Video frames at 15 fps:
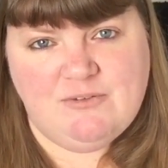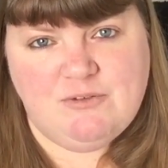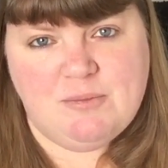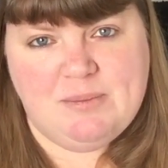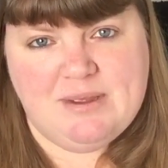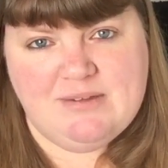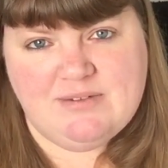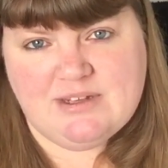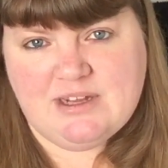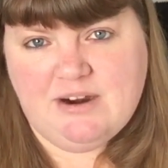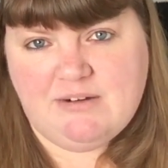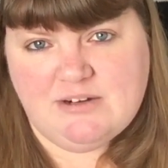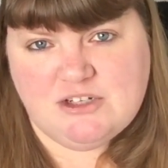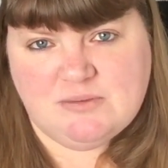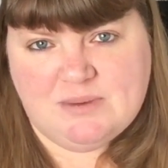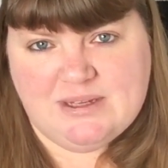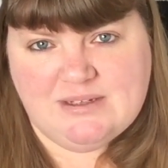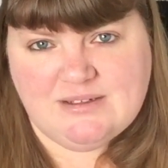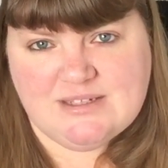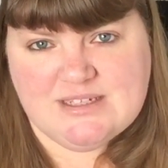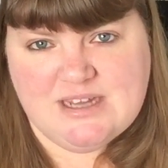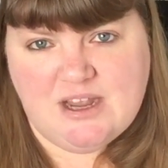for a bit of
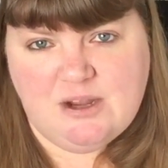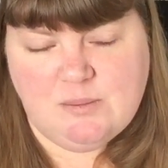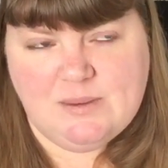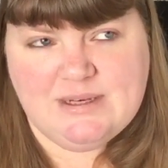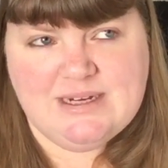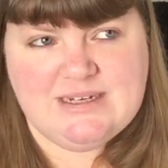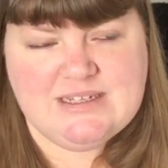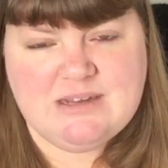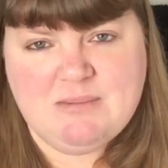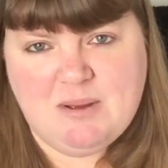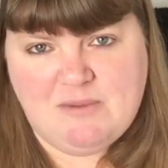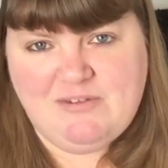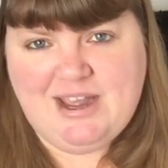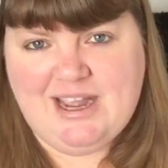encouragement, so we need to come up with a